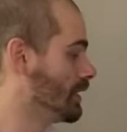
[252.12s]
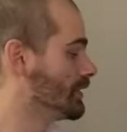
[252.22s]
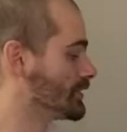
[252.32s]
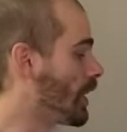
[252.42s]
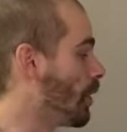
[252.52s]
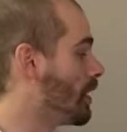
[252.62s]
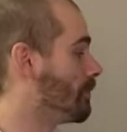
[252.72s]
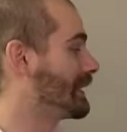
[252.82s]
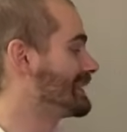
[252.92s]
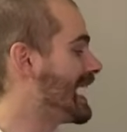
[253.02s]
So,
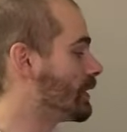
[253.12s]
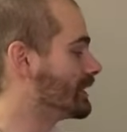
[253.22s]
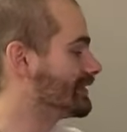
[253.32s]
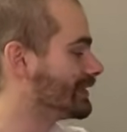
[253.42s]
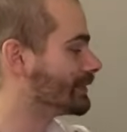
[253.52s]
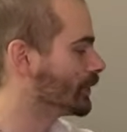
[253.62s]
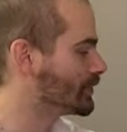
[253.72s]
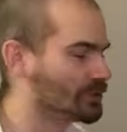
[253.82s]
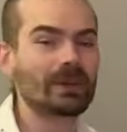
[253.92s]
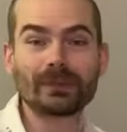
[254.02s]
but now this is what
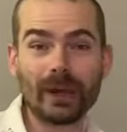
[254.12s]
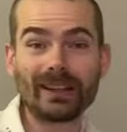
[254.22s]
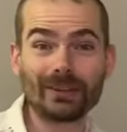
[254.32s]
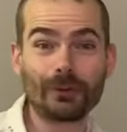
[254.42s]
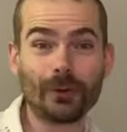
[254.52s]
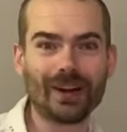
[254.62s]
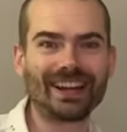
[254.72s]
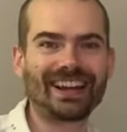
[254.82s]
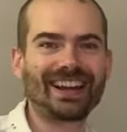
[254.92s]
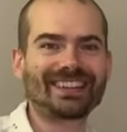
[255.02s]
you've been waiting for,
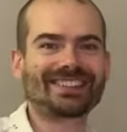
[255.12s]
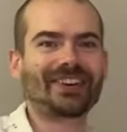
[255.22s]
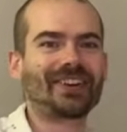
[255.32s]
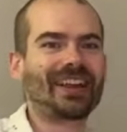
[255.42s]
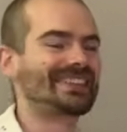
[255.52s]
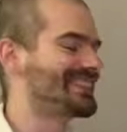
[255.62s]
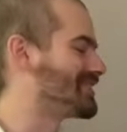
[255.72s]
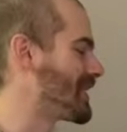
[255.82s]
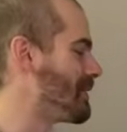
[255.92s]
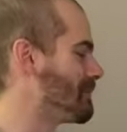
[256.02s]
I guess. So let's
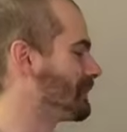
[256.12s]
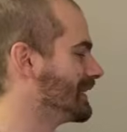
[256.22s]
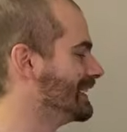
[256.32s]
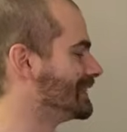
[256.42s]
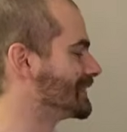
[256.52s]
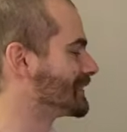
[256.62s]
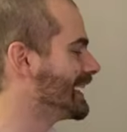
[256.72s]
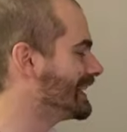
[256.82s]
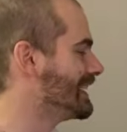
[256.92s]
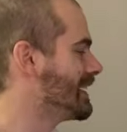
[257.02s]
jump into
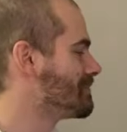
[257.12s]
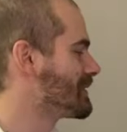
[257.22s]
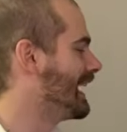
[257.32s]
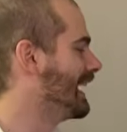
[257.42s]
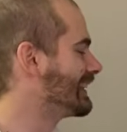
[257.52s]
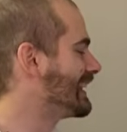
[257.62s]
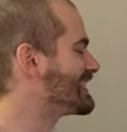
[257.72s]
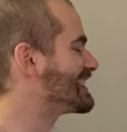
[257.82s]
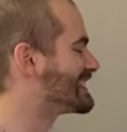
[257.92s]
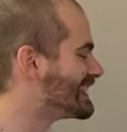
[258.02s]
that and
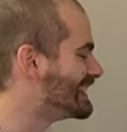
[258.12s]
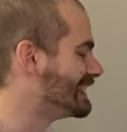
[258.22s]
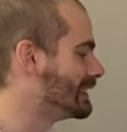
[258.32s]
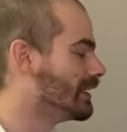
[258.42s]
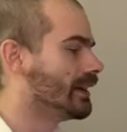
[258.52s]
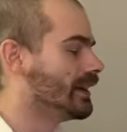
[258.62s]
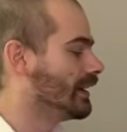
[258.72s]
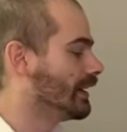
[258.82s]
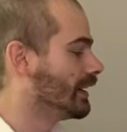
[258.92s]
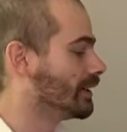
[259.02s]
let's see.
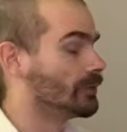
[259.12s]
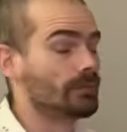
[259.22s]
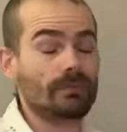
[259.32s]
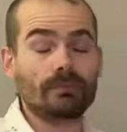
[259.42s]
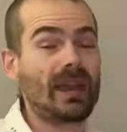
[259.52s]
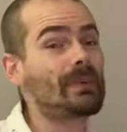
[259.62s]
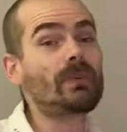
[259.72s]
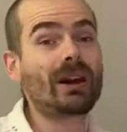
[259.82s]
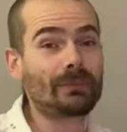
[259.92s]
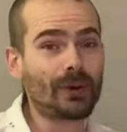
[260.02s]
Maybe
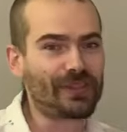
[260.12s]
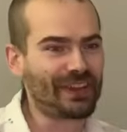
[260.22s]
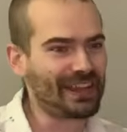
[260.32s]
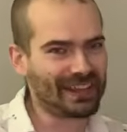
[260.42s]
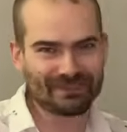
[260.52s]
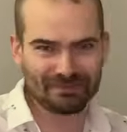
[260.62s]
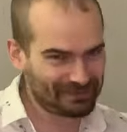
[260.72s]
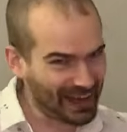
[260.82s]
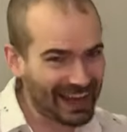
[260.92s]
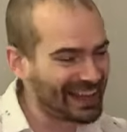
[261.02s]
one more thing,
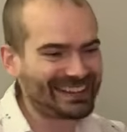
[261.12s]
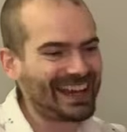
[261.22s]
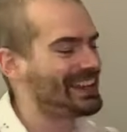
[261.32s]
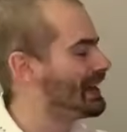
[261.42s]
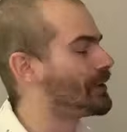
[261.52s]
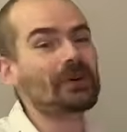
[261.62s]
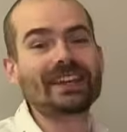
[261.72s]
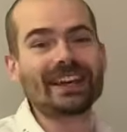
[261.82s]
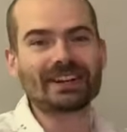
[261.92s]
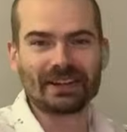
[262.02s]
then I go
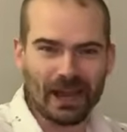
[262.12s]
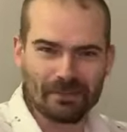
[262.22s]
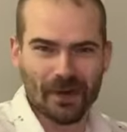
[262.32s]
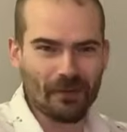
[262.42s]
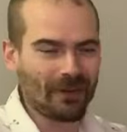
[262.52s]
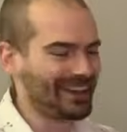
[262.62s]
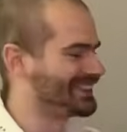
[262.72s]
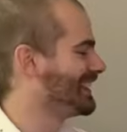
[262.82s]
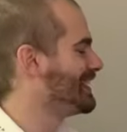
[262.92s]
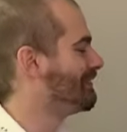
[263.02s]
there, I
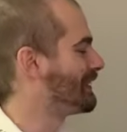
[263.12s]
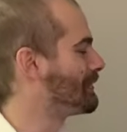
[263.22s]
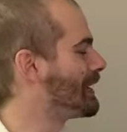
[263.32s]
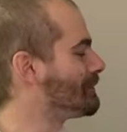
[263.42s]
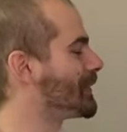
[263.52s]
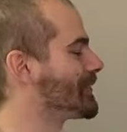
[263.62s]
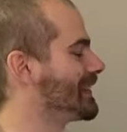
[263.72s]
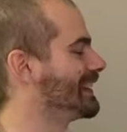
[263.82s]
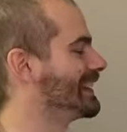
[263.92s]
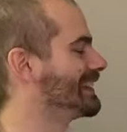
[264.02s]
promise. But one more
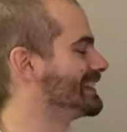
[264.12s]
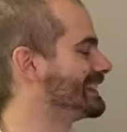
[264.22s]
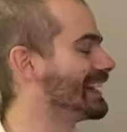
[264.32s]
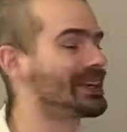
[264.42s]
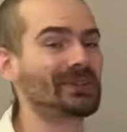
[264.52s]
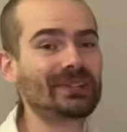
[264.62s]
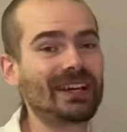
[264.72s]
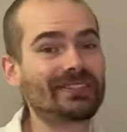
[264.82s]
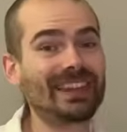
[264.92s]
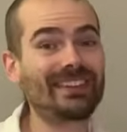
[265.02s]
thing is that I could
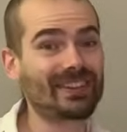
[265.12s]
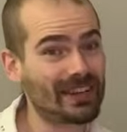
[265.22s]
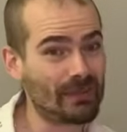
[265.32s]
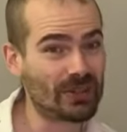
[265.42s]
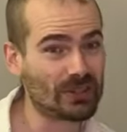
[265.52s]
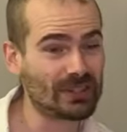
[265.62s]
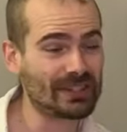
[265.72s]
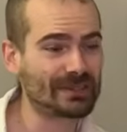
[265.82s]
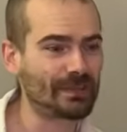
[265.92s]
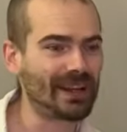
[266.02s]
have never imagined
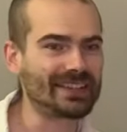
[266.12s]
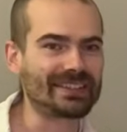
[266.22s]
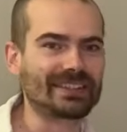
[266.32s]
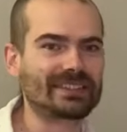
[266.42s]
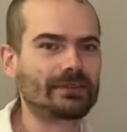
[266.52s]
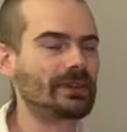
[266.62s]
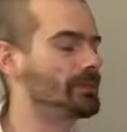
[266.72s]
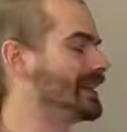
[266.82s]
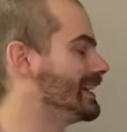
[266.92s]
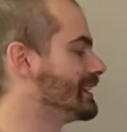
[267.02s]
these prices. We've
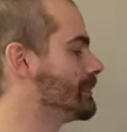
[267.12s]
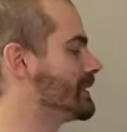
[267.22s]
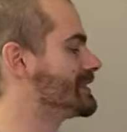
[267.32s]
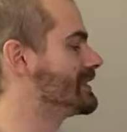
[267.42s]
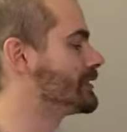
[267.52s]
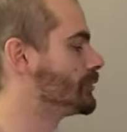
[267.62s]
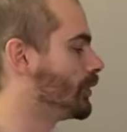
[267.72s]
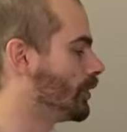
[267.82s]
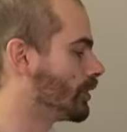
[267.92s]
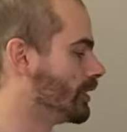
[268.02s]
been in the business
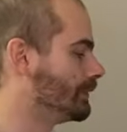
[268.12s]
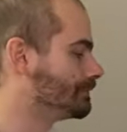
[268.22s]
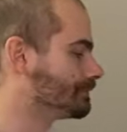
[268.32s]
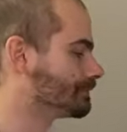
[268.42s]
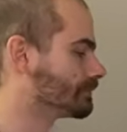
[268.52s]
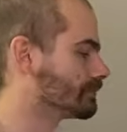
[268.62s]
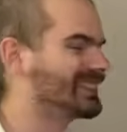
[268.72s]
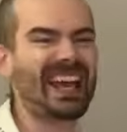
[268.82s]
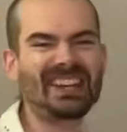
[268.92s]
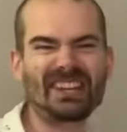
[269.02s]
for
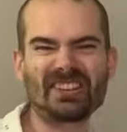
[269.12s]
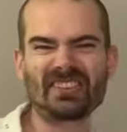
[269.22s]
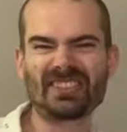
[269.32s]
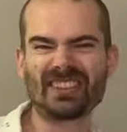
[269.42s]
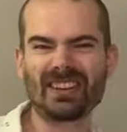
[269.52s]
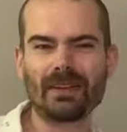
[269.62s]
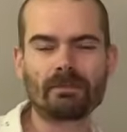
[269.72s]
10 years,